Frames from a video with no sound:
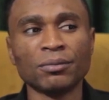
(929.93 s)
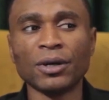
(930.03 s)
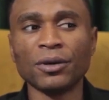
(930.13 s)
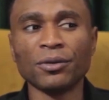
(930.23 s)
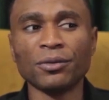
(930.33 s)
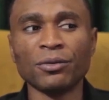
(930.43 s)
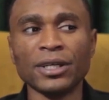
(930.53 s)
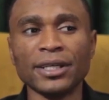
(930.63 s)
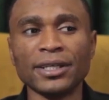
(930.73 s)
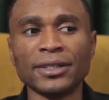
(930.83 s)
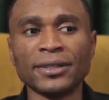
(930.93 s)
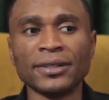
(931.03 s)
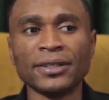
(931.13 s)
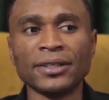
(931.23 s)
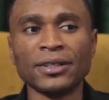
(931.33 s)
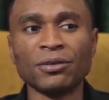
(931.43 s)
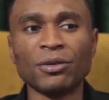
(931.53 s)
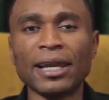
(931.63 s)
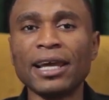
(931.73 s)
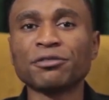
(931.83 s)
But we
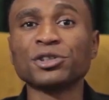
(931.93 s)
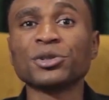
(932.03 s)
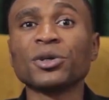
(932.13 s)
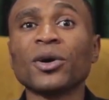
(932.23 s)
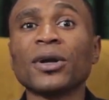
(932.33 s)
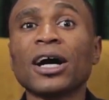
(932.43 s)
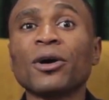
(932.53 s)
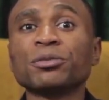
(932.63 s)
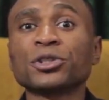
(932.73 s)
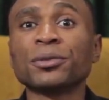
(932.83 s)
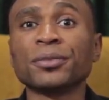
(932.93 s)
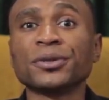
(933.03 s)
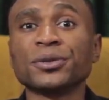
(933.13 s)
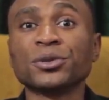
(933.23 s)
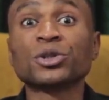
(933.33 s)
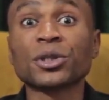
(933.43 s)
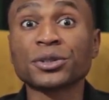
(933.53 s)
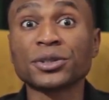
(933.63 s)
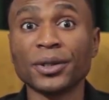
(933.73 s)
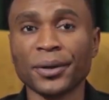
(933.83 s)
were left with no other option but to
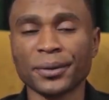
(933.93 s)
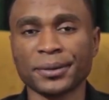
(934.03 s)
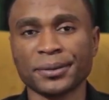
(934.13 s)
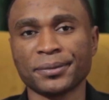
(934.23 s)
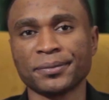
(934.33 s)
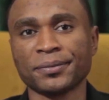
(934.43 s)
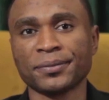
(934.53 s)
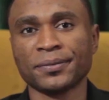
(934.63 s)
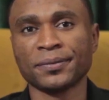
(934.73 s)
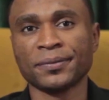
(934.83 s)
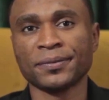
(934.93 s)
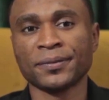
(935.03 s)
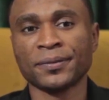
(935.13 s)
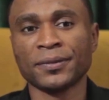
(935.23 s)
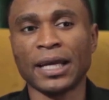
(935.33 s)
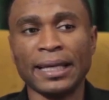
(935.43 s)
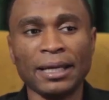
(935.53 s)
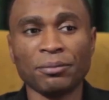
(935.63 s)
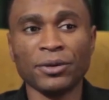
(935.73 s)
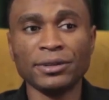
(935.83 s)
trust God. At
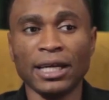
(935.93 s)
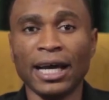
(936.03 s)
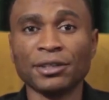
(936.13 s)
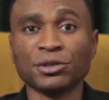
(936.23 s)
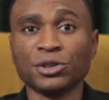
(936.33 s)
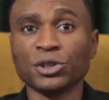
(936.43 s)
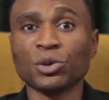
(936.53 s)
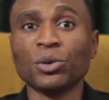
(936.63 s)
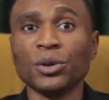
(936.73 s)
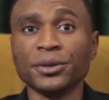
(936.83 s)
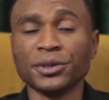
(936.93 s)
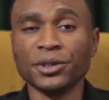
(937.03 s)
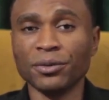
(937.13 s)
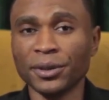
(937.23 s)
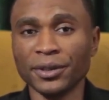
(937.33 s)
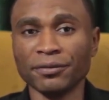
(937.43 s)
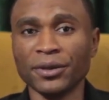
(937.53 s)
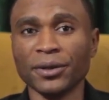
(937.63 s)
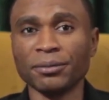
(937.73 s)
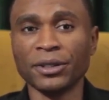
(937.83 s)
that point, I had to just hold on to the word of
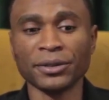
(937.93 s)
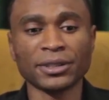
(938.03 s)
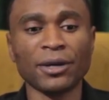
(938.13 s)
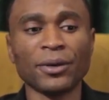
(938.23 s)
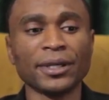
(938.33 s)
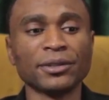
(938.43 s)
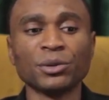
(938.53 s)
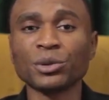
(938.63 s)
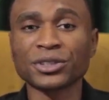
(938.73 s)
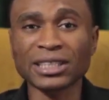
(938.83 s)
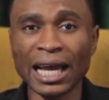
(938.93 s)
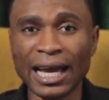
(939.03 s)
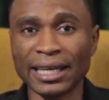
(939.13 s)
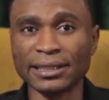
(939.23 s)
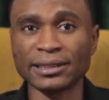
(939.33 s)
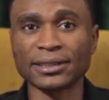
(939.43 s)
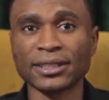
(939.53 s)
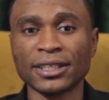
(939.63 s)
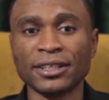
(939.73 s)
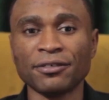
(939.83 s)
God, because there were no signs,
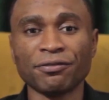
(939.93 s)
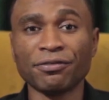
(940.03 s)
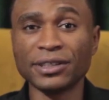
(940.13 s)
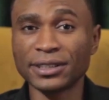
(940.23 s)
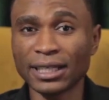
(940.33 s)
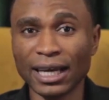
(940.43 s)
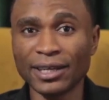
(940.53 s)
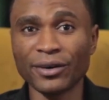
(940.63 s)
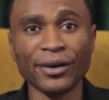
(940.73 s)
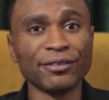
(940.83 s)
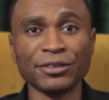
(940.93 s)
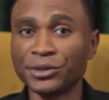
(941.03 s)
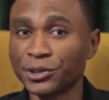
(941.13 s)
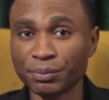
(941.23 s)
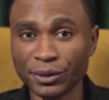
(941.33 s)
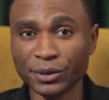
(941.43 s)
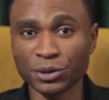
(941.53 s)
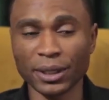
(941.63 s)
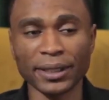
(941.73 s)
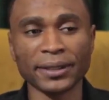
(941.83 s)
physically or even
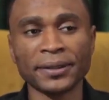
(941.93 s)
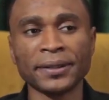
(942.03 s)
spiritually,